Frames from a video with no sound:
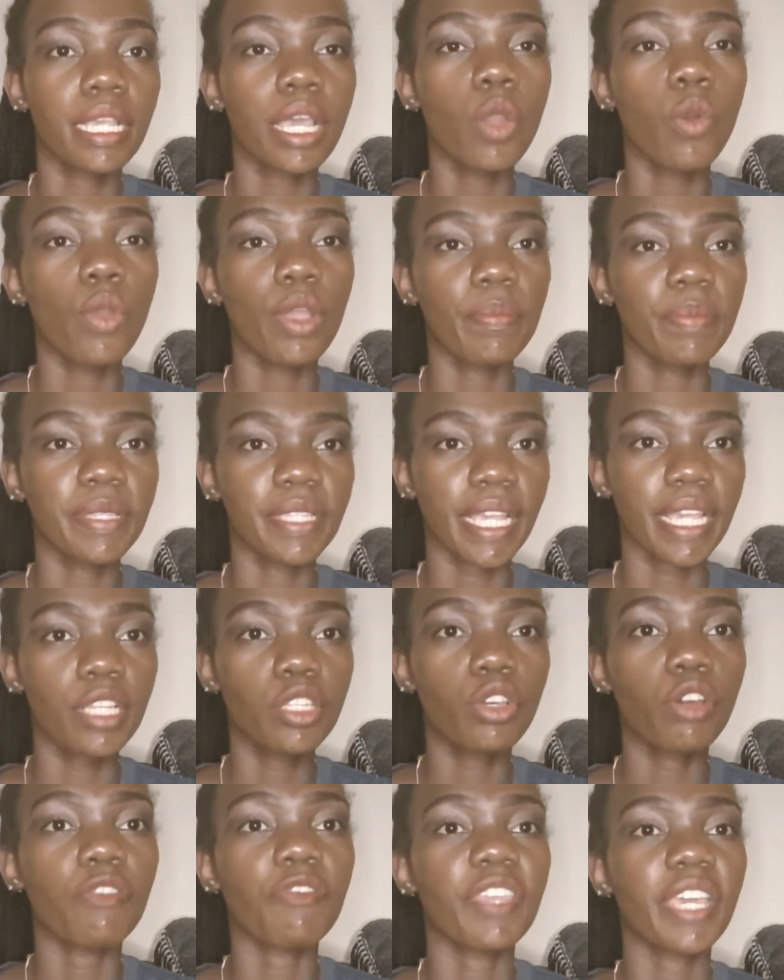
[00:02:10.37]
website
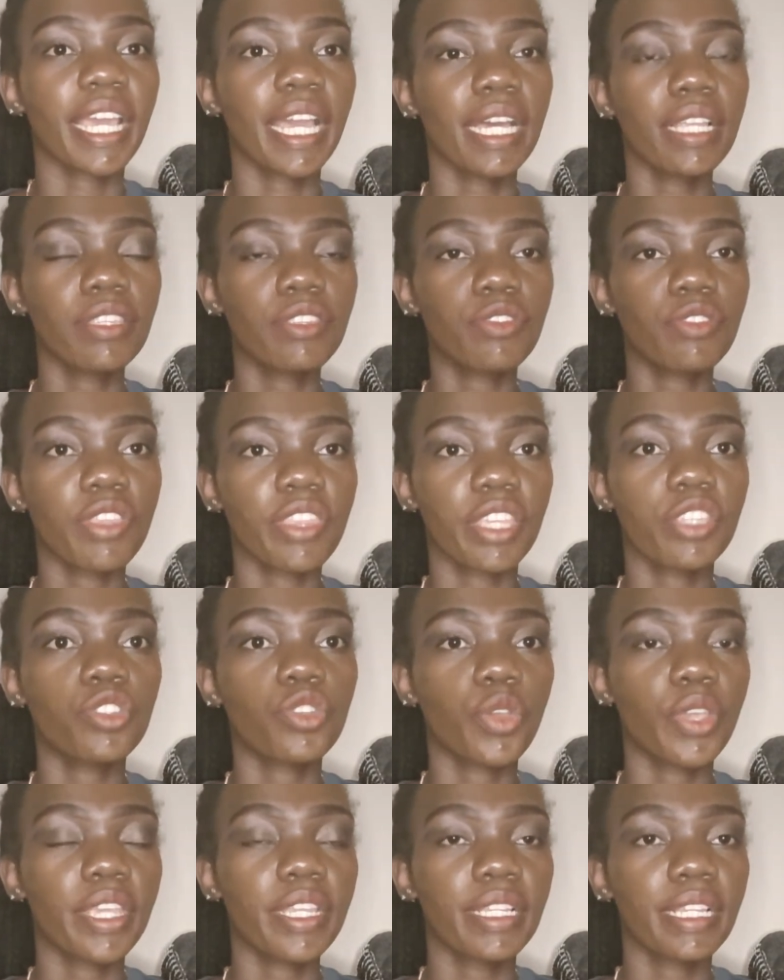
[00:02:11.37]
of the country that you're in.